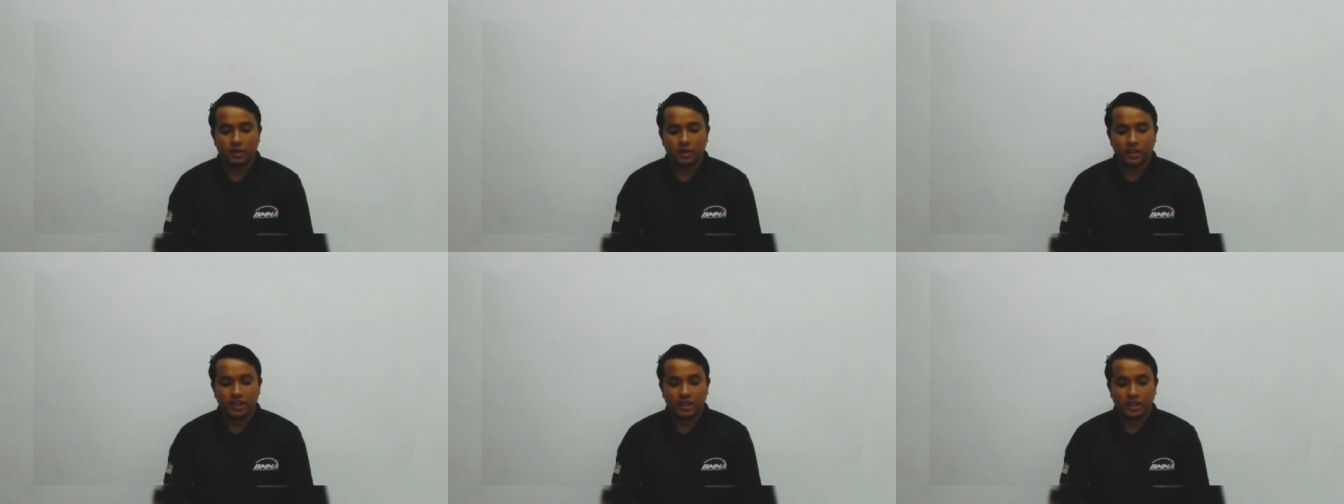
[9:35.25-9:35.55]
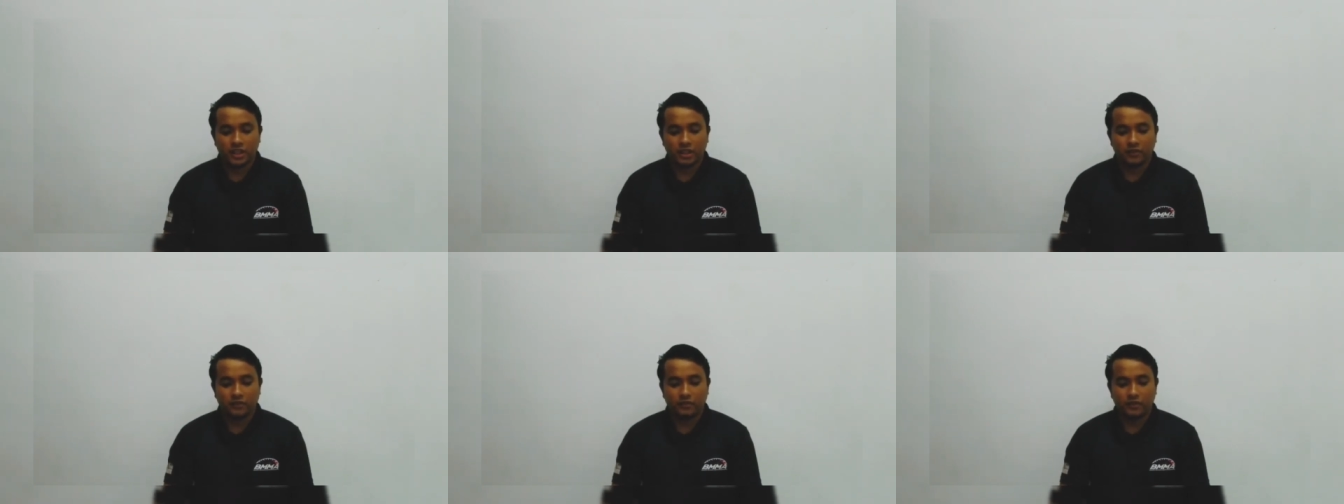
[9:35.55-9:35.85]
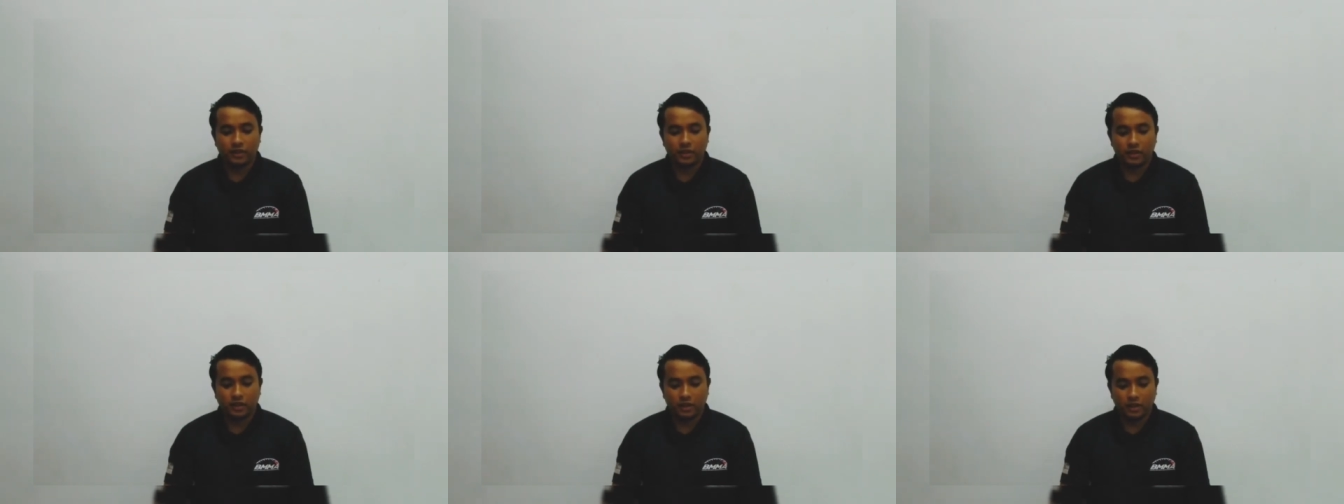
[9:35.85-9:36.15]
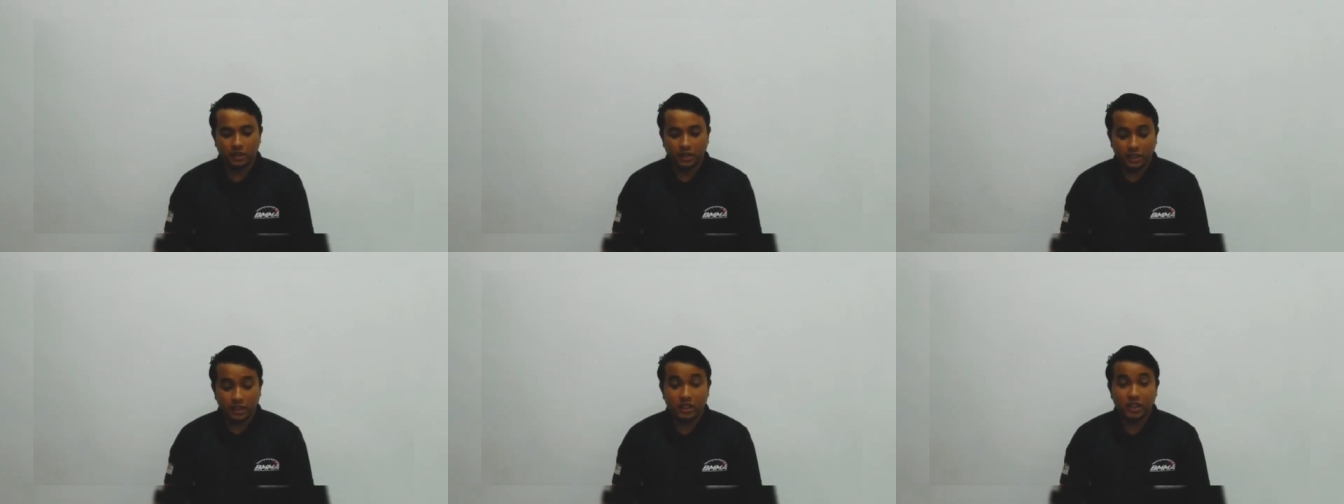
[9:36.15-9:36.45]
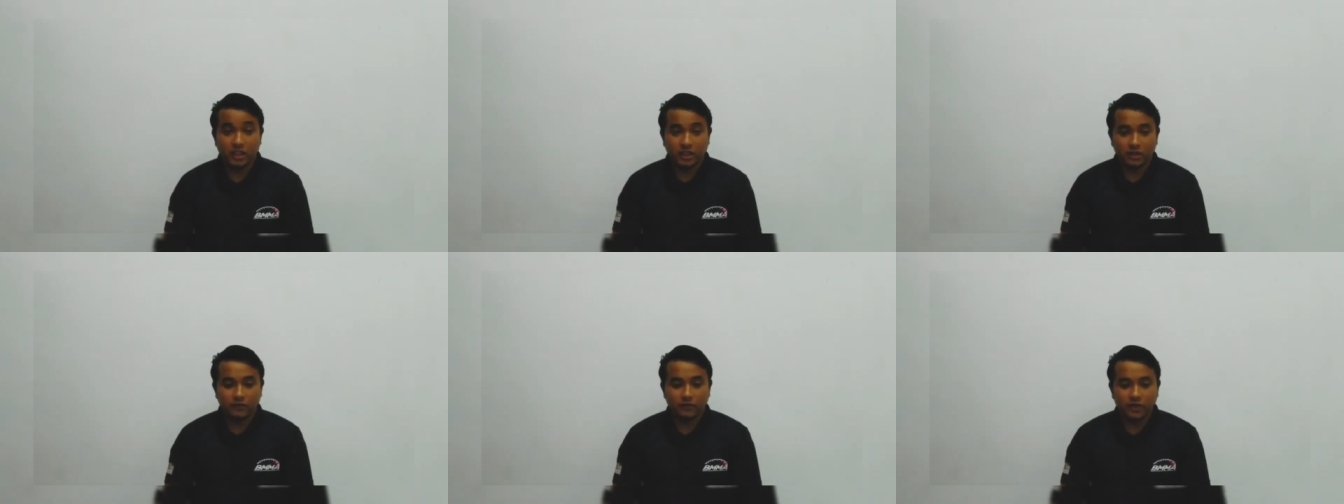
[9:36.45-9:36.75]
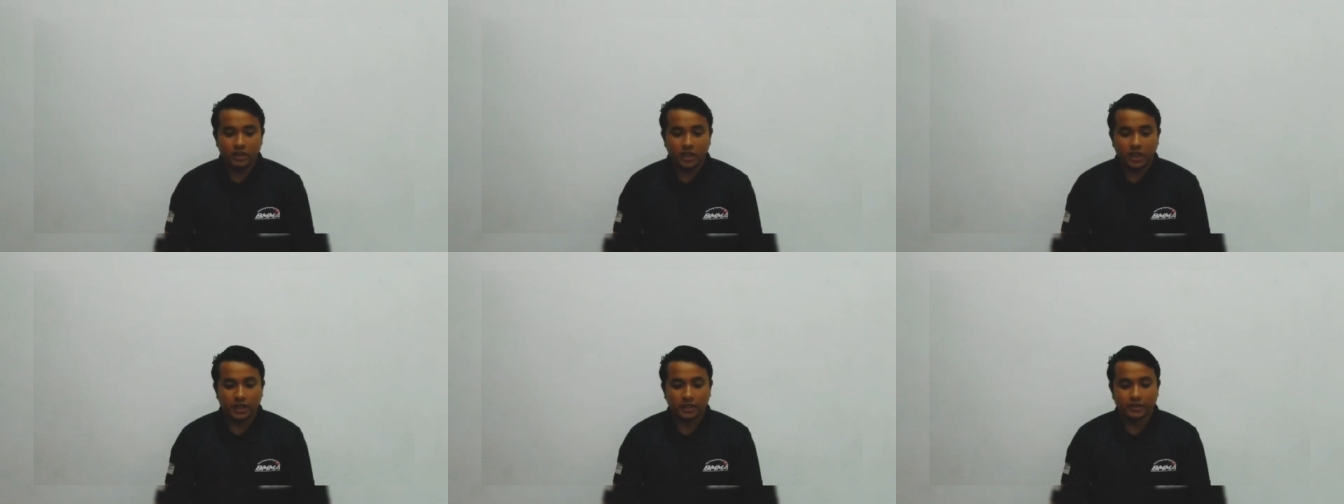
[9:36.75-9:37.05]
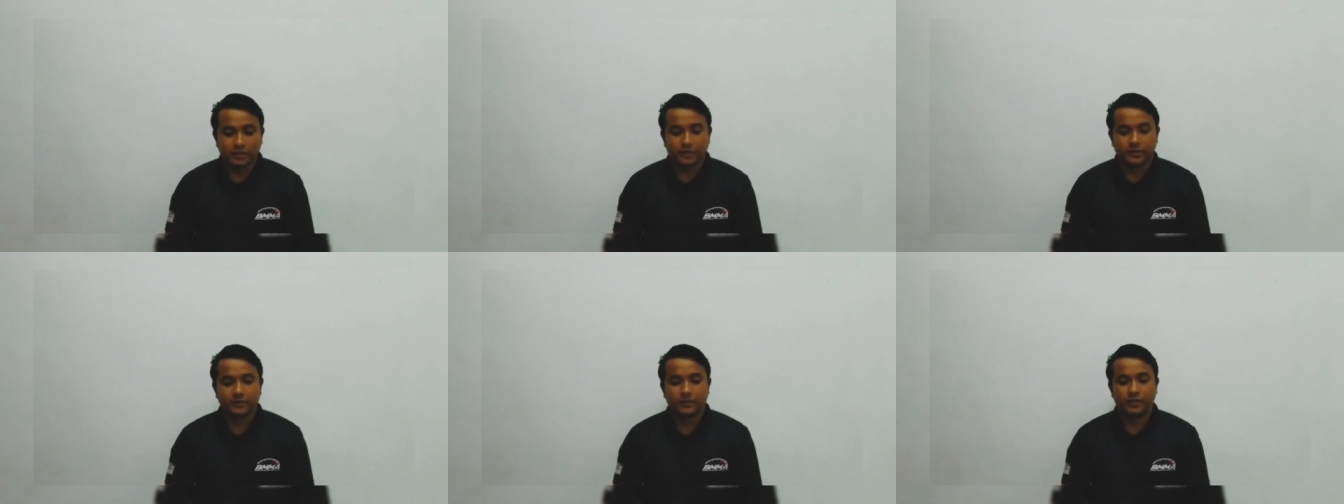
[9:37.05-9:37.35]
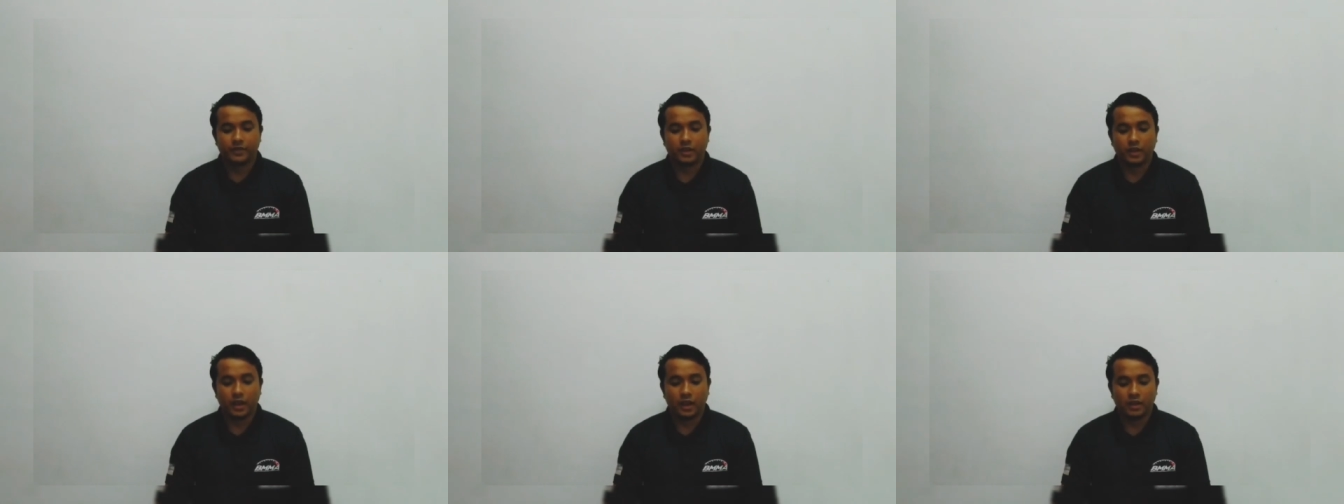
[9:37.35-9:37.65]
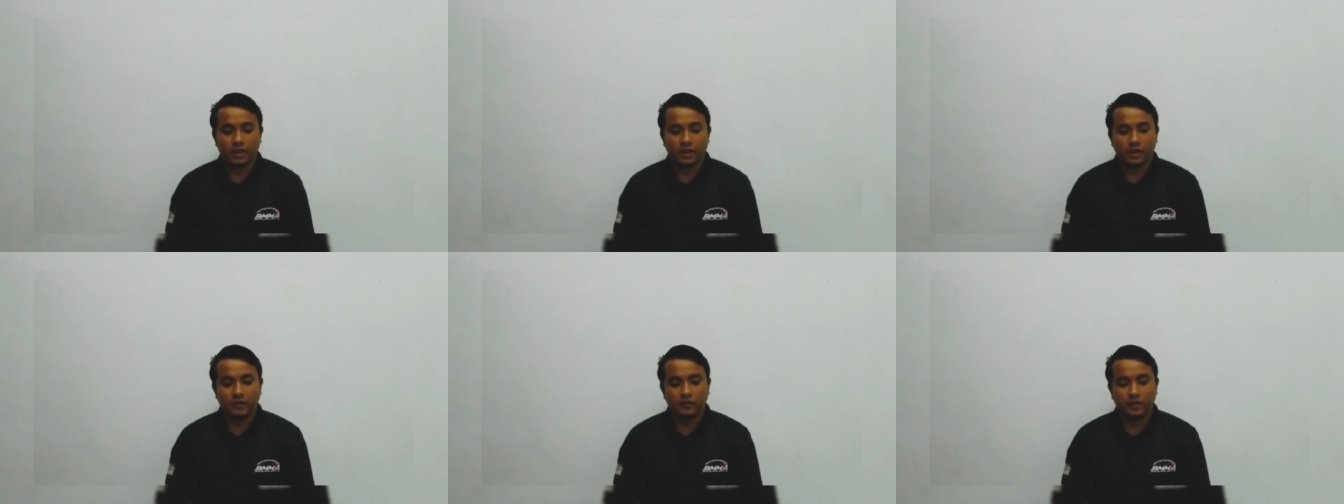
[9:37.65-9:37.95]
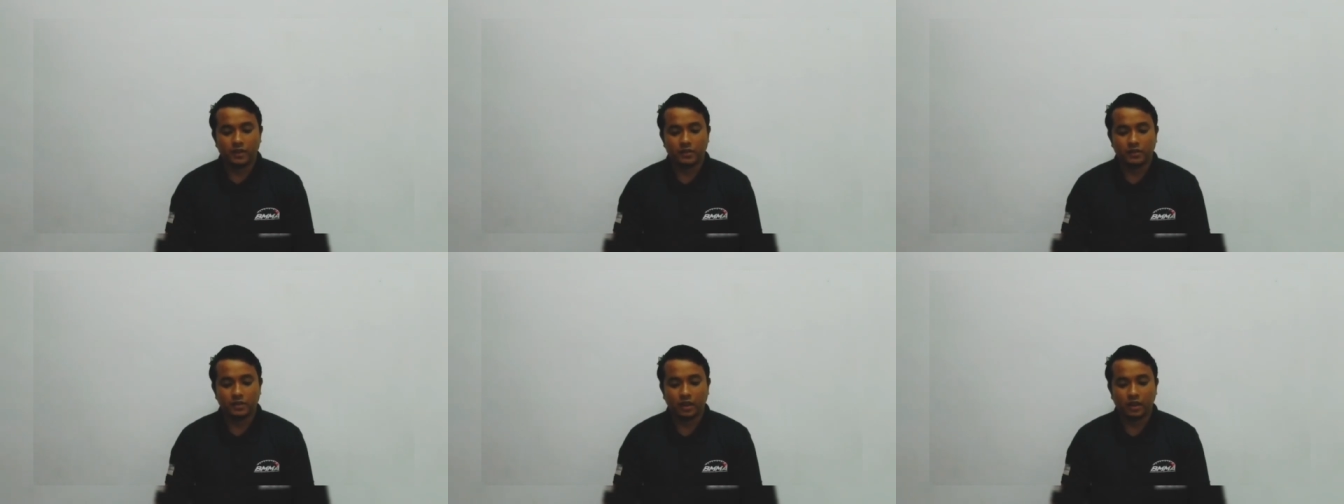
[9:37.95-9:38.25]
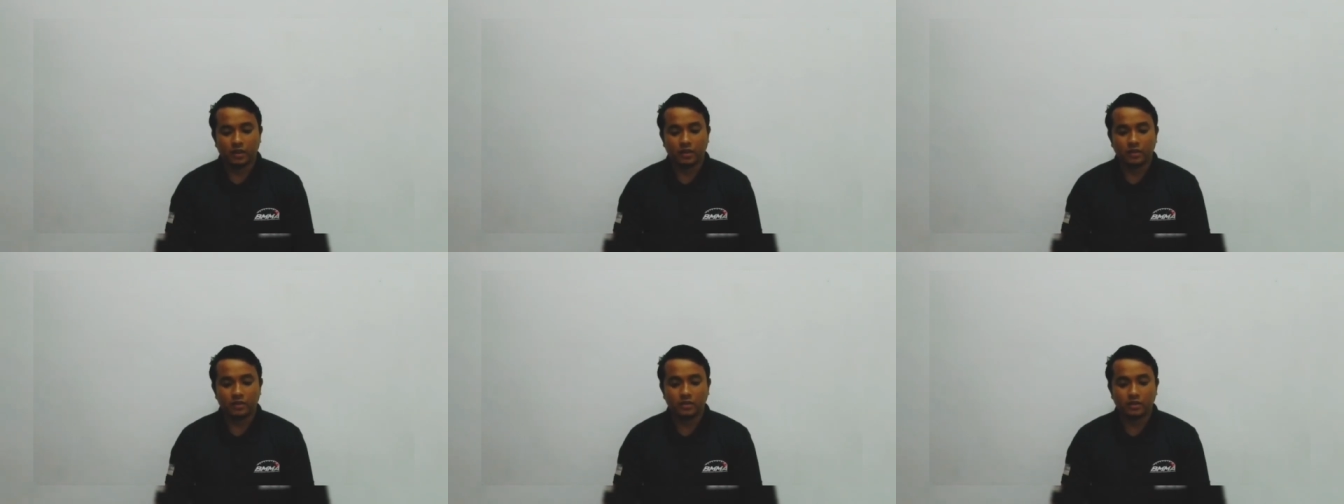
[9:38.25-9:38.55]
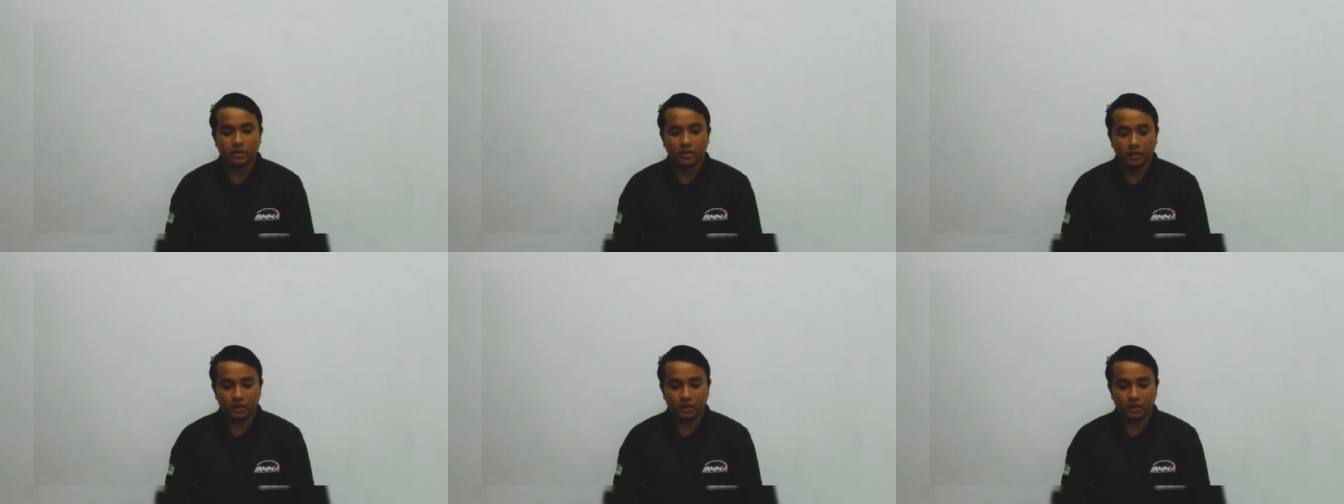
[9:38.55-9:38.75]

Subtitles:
EEVS, and the investigators